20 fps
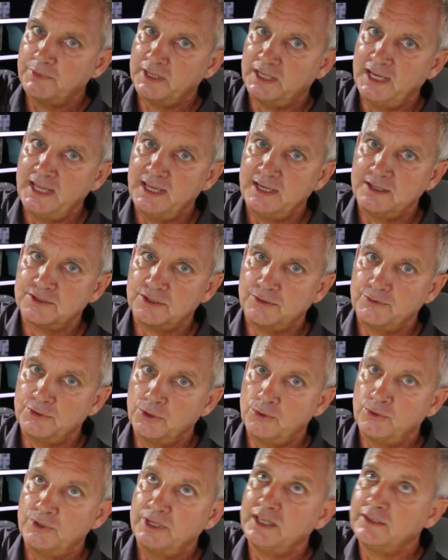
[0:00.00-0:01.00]
the legs on the
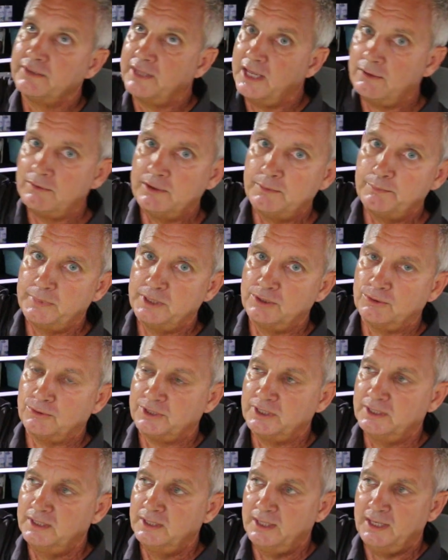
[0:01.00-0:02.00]
awning, they're
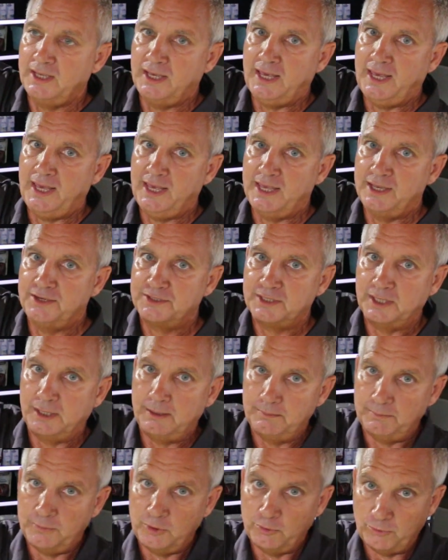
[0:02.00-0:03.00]
inbuilt, and
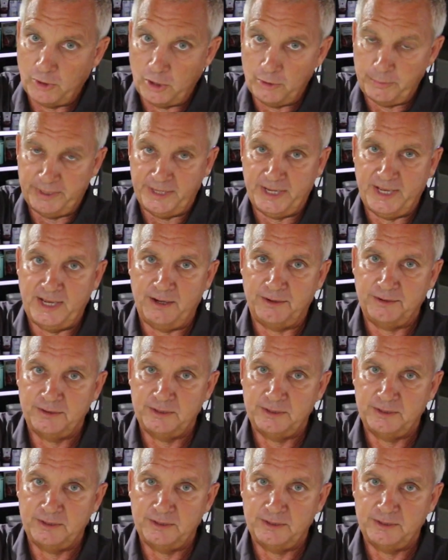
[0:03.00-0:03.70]
rope it out.